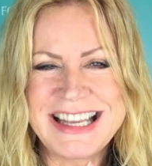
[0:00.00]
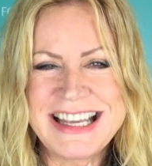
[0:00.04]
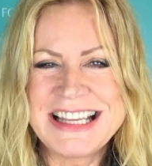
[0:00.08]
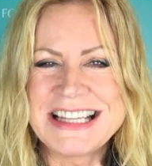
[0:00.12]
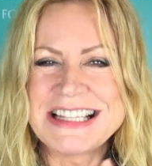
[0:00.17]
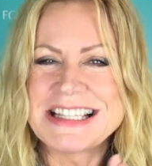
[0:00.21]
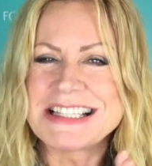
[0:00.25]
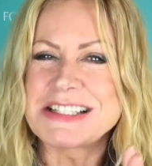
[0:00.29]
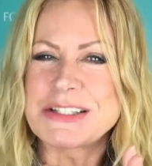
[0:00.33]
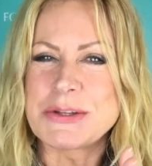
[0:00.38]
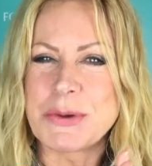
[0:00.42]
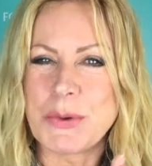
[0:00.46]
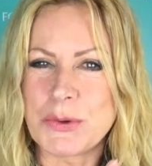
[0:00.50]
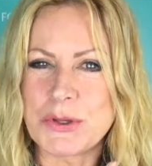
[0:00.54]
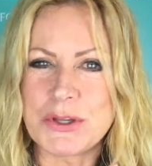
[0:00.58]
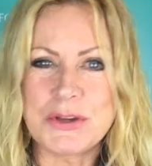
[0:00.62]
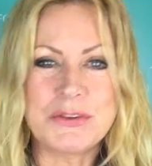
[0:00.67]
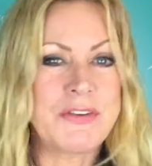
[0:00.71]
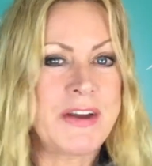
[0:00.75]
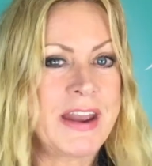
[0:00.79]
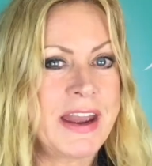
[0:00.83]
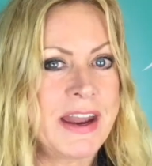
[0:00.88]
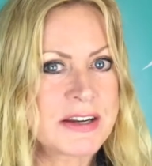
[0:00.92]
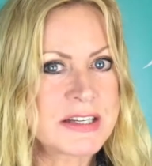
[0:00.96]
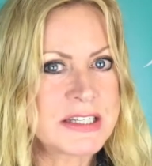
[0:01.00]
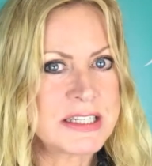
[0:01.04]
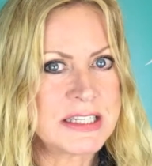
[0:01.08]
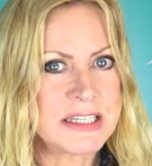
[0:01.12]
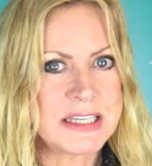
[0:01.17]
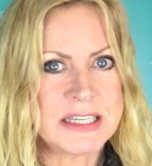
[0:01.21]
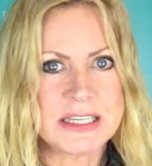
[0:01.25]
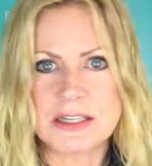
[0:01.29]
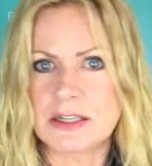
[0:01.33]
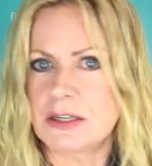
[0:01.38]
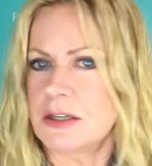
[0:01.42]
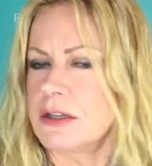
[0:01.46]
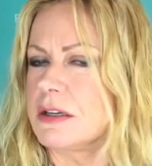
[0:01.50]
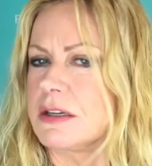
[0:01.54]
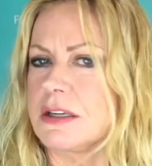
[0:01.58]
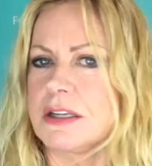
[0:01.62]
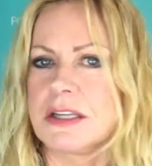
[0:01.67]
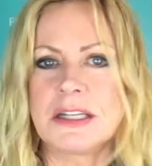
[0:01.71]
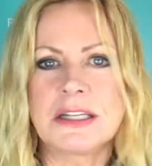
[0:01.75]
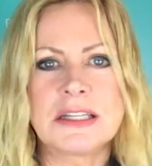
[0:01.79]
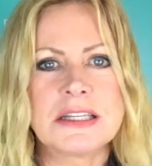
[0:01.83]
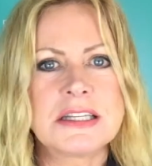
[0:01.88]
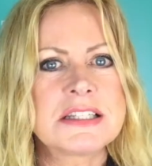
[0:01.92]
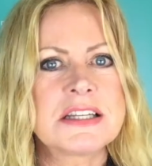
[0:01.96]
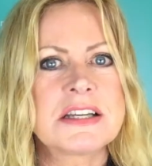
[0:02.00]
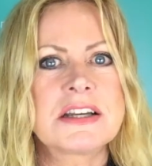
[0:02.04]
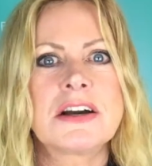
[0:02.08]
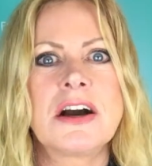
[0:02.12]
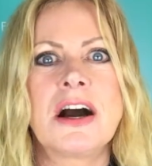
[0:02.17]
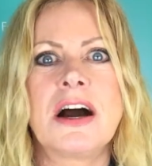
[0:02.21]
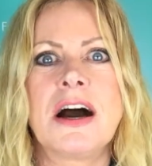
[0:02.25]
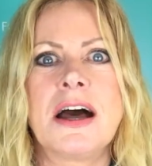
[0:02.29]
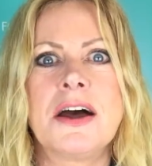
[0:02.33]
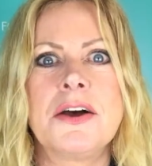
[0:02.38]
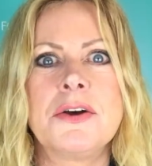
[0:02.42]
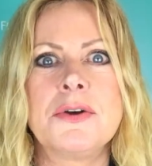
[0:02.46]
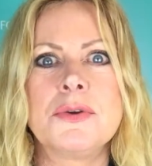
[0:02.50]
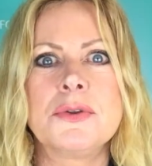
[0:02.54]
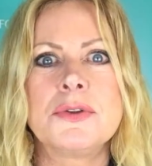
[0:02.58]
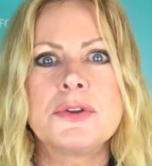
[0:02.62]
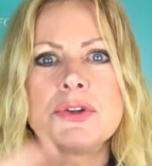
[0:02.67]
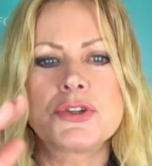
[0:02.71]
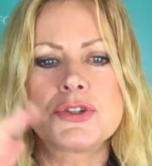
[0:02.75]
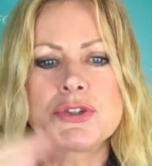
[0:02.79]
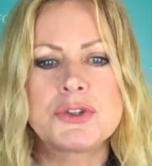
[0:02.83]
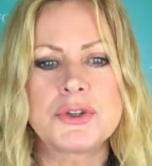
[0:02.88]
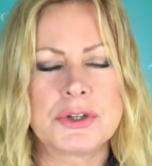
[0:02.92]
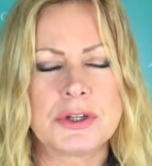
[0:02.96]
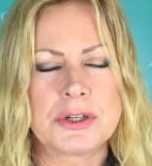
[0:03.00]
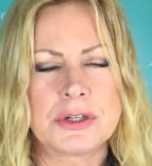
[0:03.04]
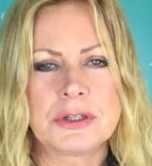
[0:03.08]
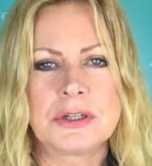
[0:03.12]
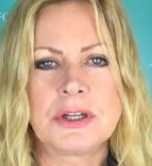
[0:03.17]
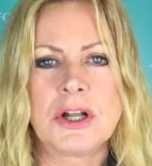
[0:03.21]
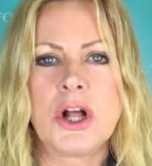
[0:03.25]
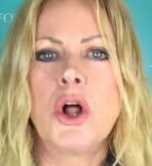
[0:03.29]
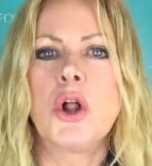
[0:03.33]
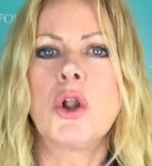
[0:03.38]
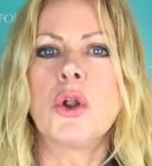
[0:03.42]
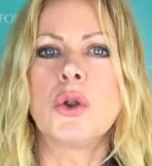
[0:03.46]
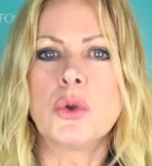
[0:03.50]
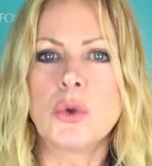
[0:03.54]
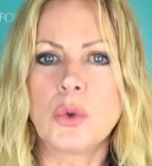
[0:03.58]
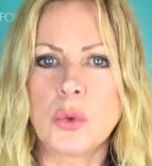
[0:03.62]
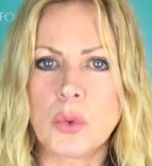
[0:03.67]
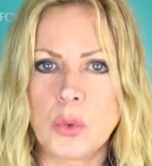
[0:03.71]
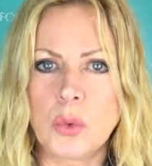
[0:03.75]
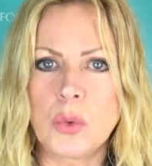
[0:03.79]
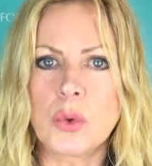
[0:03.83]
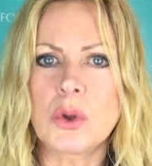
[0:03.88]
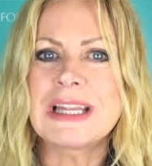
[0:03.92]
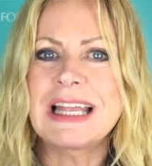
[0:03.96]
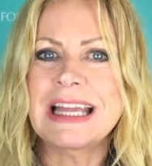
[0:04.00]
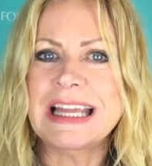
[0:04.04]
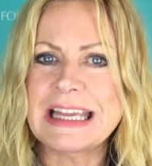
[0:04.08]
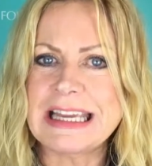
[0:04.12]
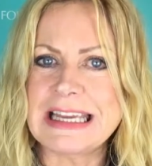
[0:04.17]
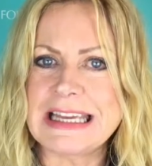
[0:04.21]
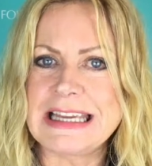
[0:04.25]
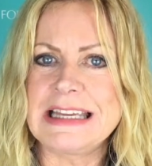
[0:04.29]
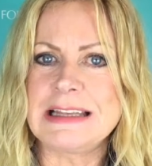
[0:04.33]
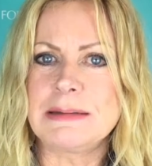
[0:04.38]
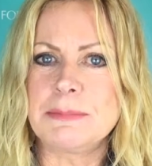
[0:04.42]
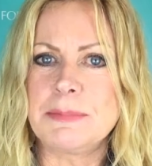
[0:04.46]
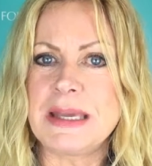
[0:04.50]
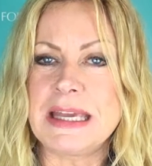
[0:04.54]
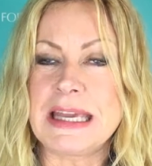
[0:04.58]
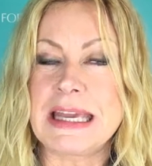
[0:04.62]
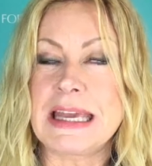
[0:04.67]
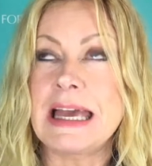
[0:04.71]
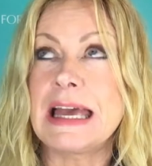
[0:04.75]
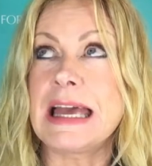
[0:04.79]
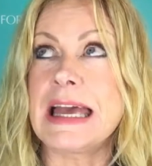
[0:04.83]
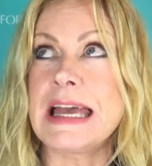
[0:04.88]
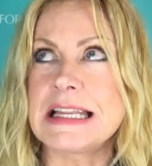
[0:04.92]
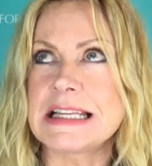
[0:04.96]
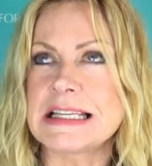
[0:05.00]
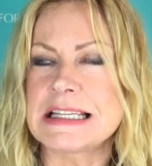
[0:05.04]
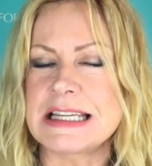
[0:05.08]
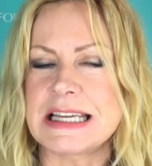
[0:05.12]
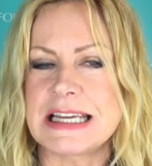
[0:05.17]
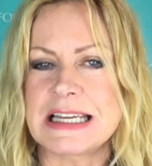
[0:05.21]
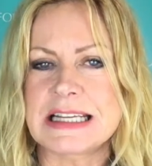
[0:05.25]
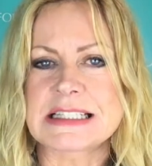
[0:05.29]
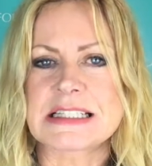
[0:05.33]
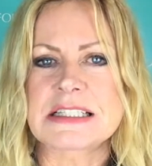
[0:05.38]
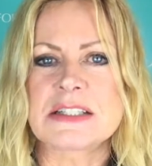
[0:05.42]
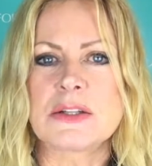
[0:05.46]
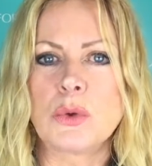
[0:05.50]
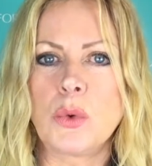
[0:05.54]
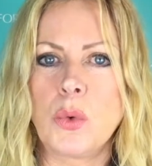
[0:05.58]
So you've heard it here. You need to cut out the sugar. Low glycemic index,